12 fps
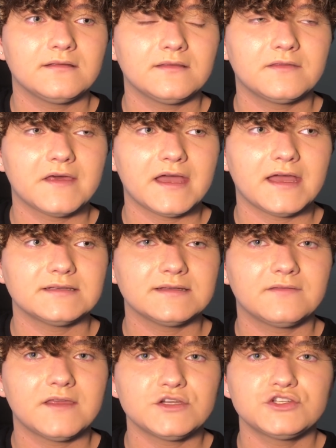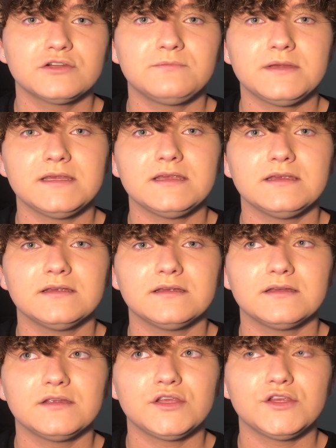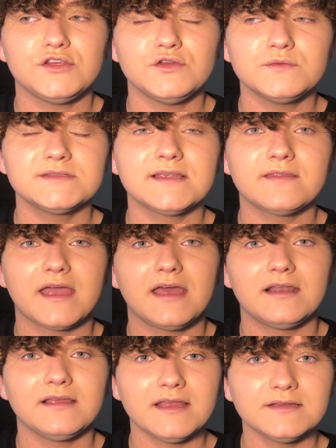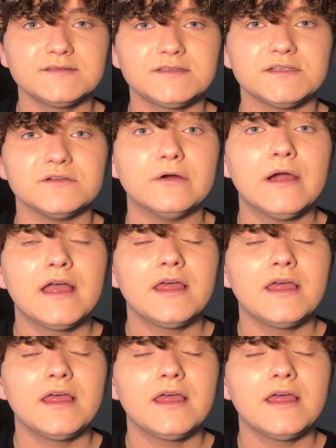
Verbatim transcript: that they should be using that against you.